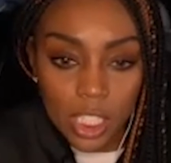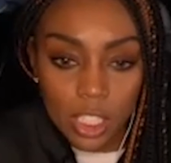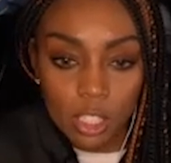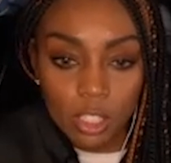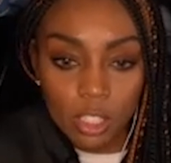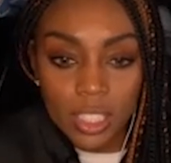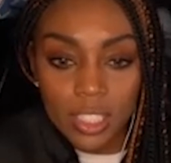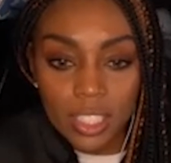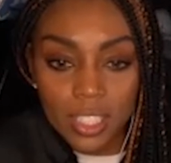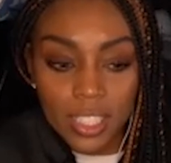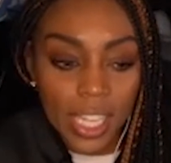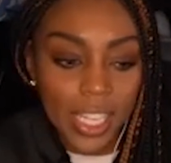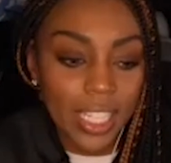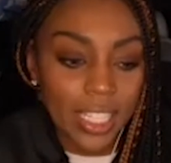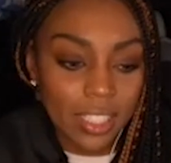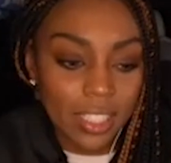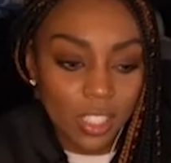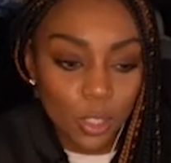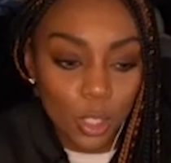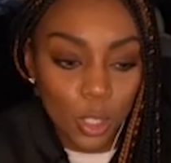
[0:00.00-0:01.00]
Like, you can
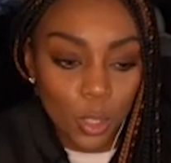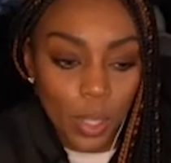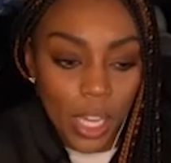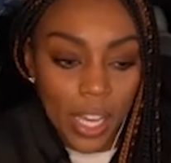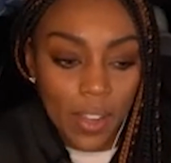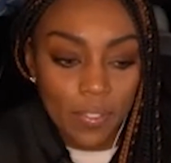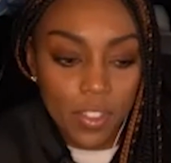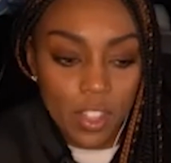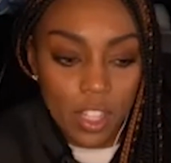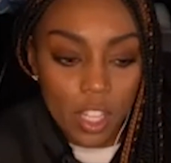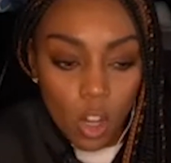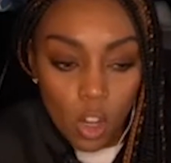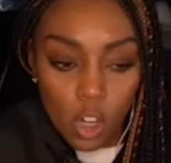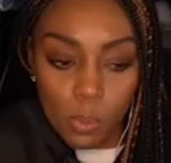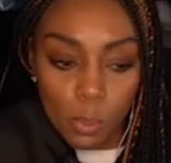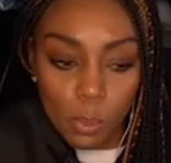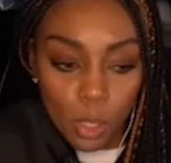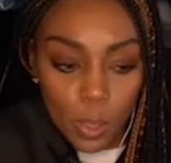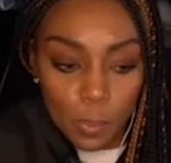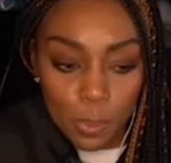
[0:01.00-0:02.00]
say it till you have
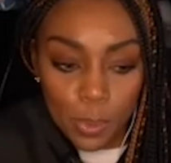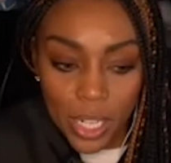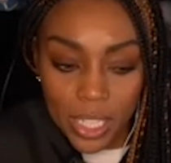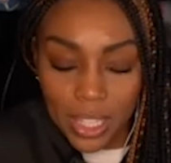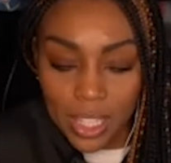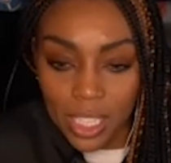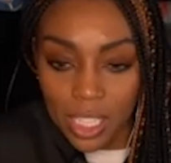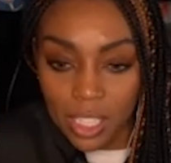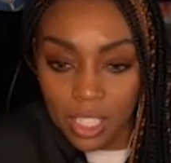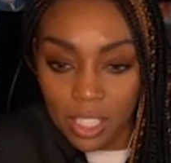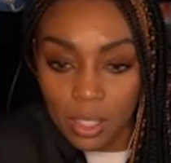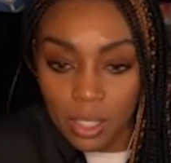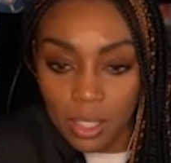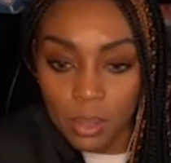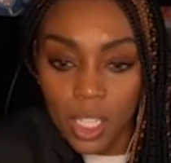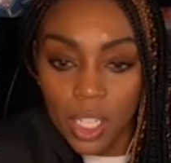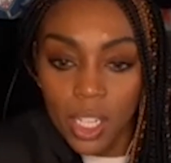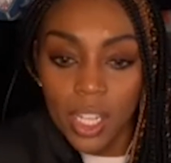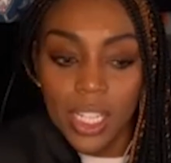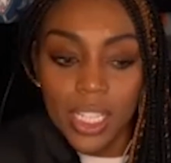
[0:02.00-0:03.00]
no more breath in you.